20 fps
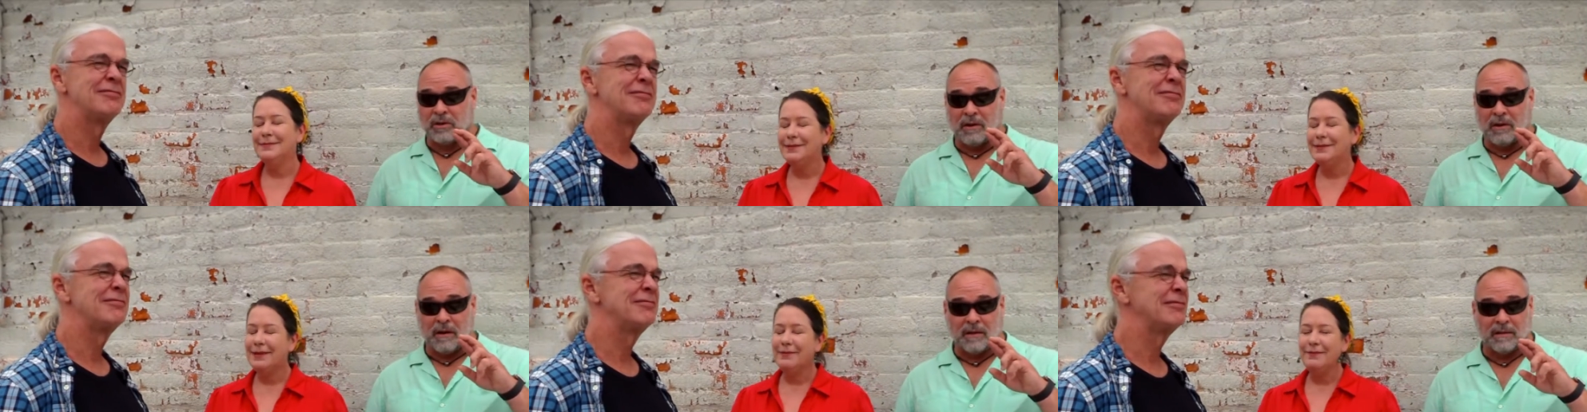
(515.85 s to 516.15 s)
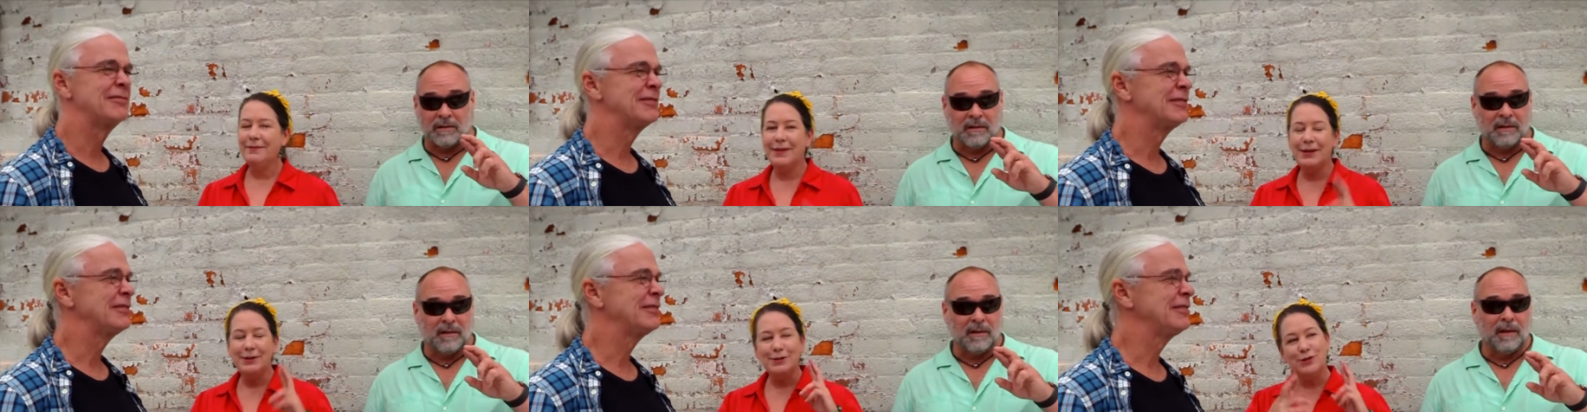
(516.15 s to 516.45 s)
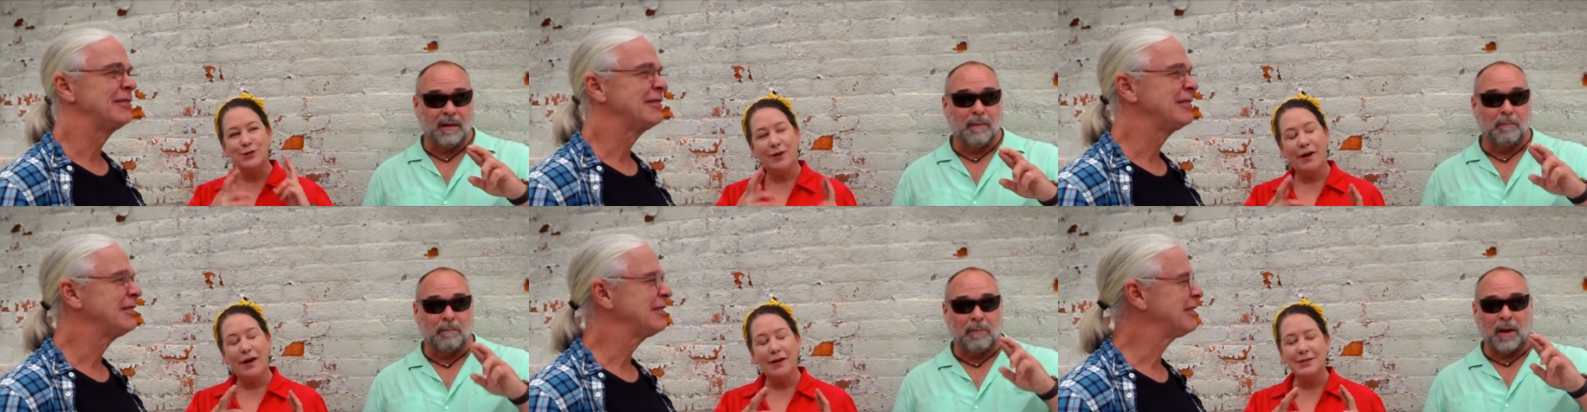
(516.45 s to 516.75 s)
Speaker 1: crossed. Fingers
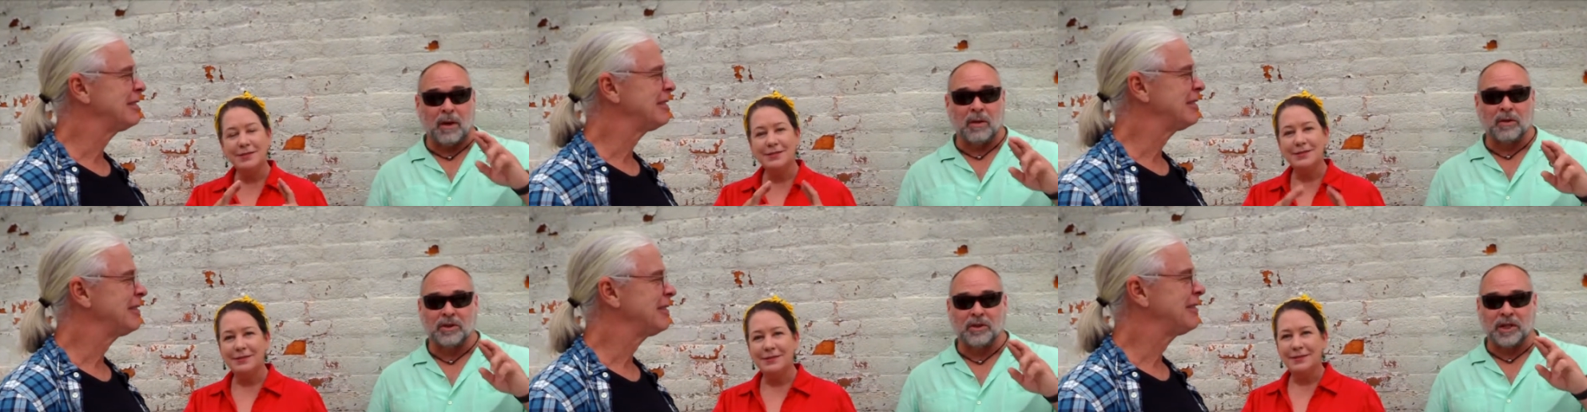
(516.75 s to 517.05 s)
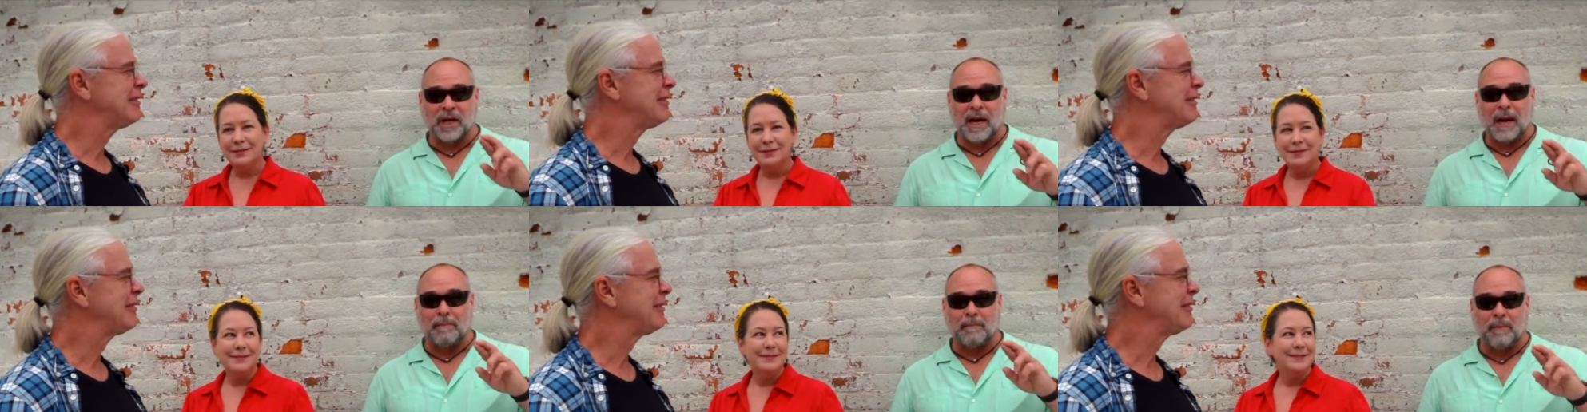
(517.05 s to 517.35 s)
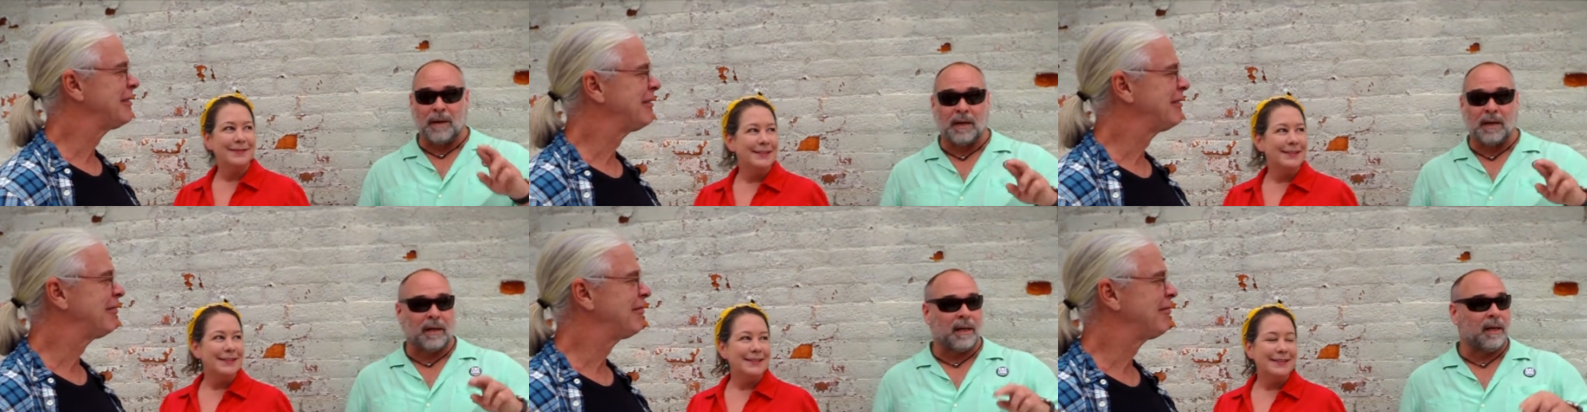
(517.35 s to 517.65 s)
crossed. Pawn shop
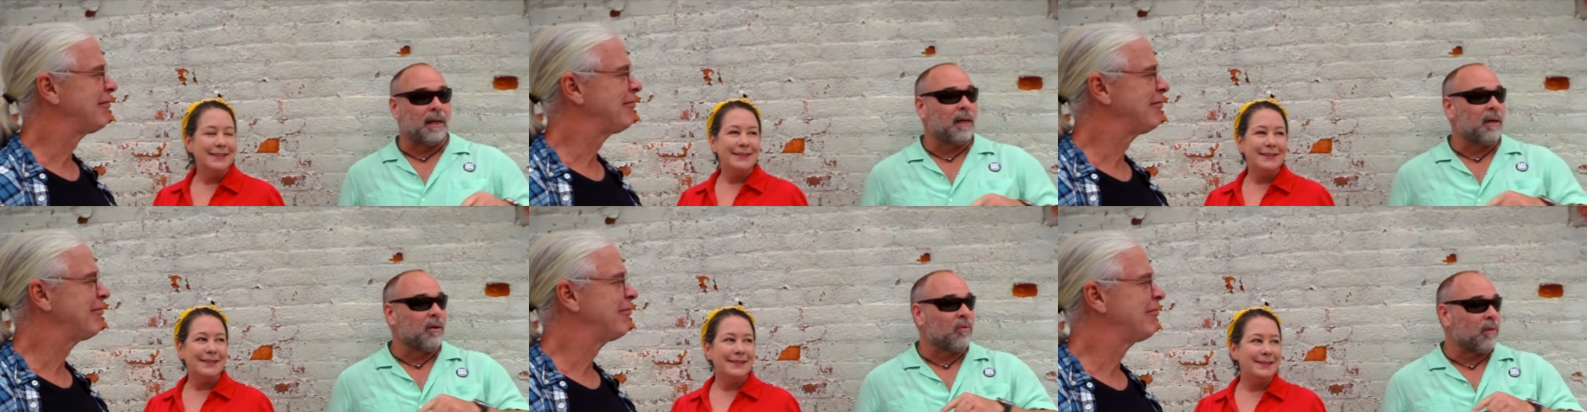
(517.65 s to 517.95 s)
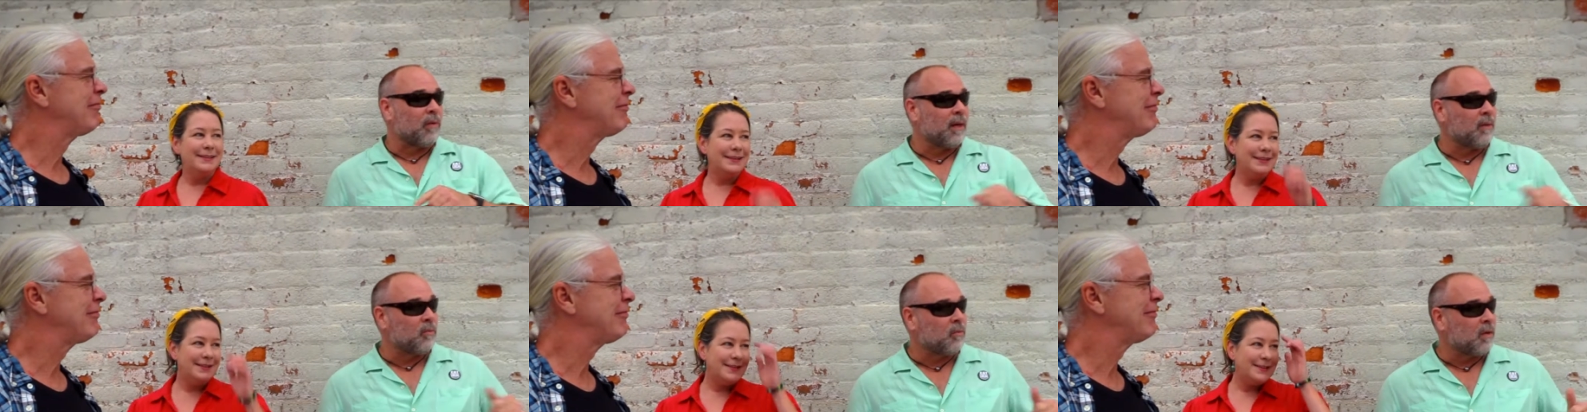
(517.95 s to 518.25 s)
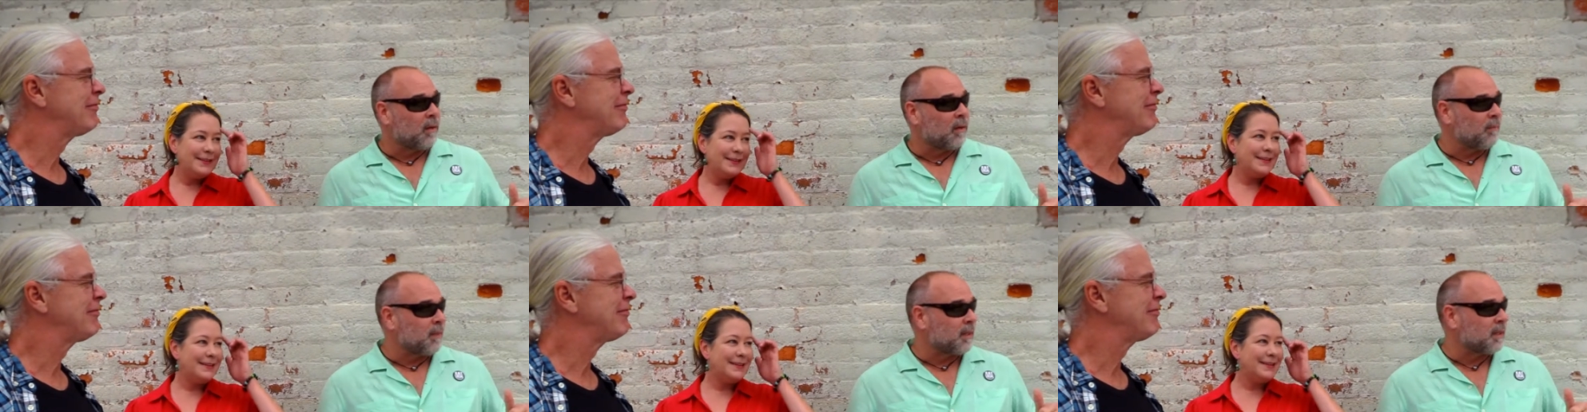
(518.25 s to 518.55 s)
monkey, Greenwood,
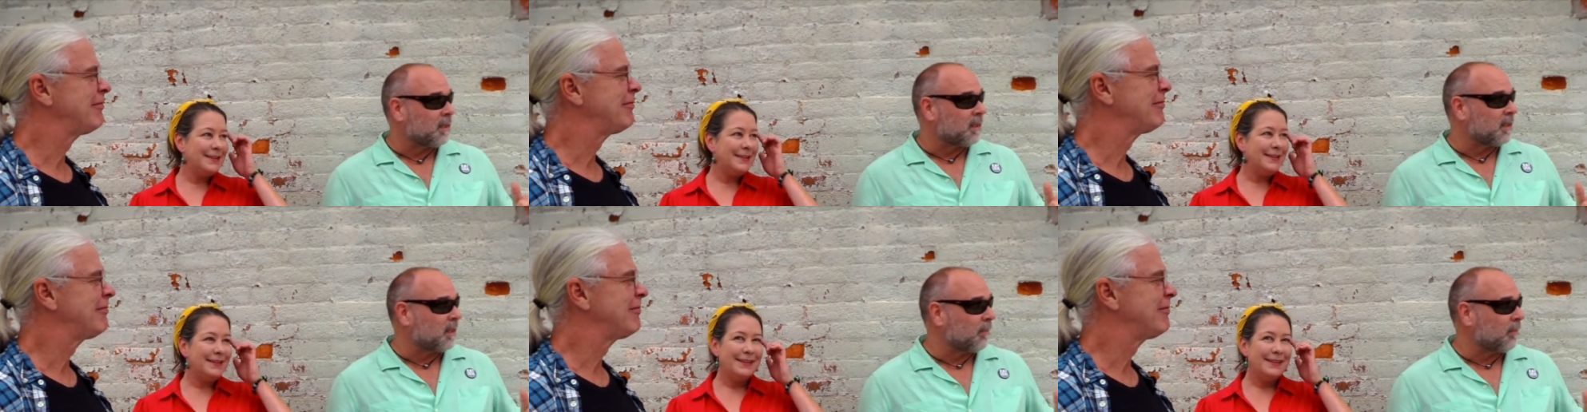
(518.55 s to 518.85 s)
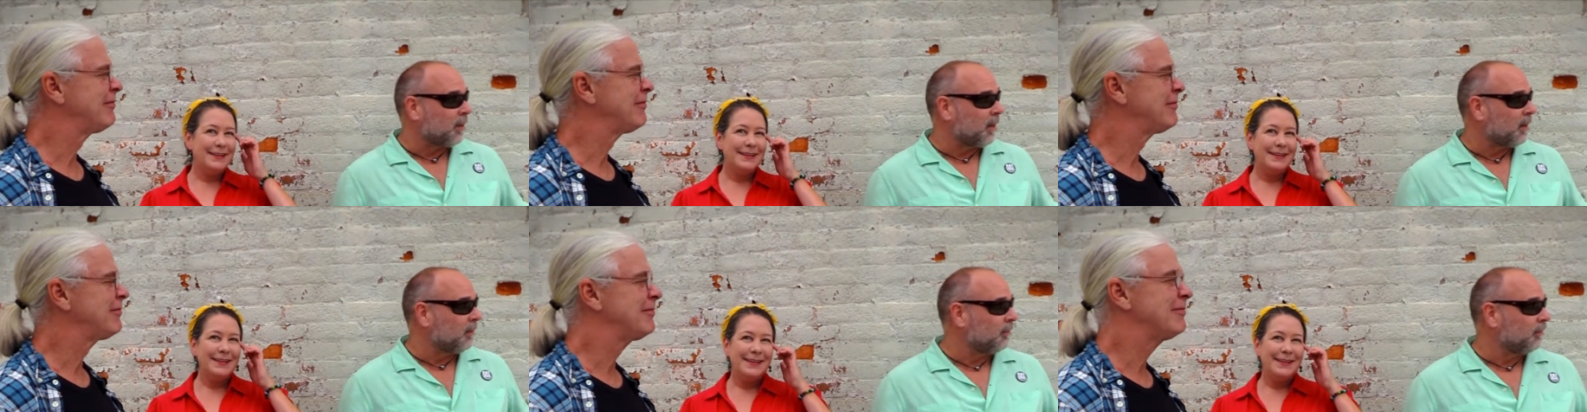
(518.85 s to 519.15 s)
Mississippi.